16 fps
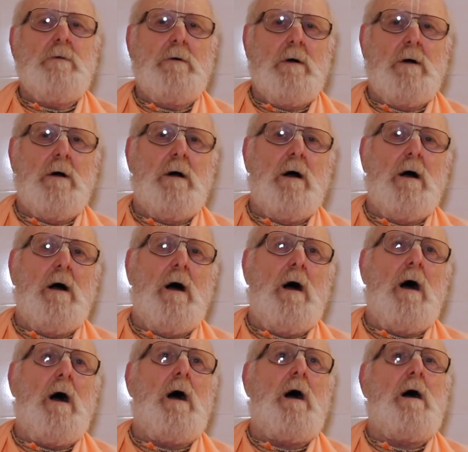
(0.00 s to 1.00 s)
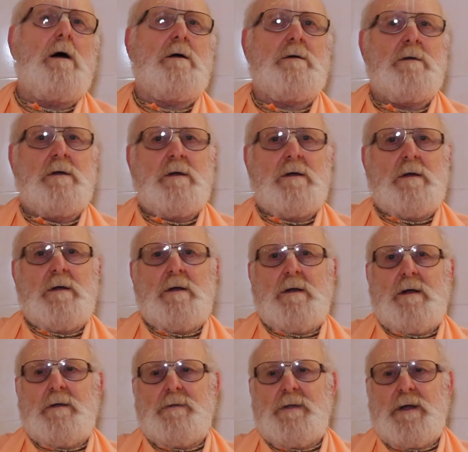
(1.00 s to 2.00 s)

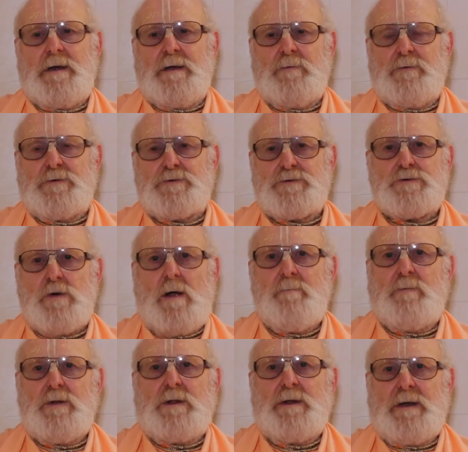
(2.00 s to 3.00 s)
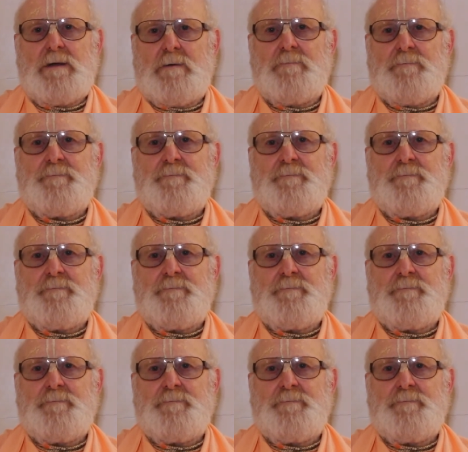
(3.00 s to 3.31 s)
And then he was trembling.